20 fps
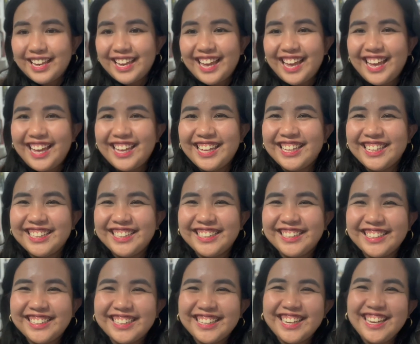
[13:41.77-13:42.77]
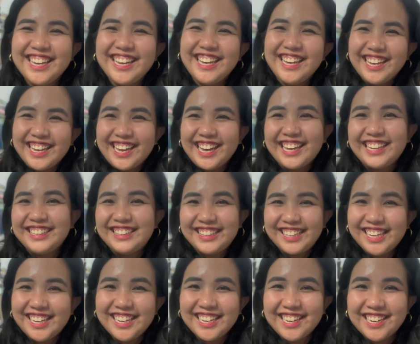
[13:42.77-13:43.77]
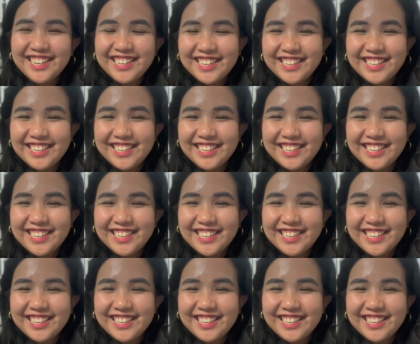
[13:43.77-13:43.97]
And I think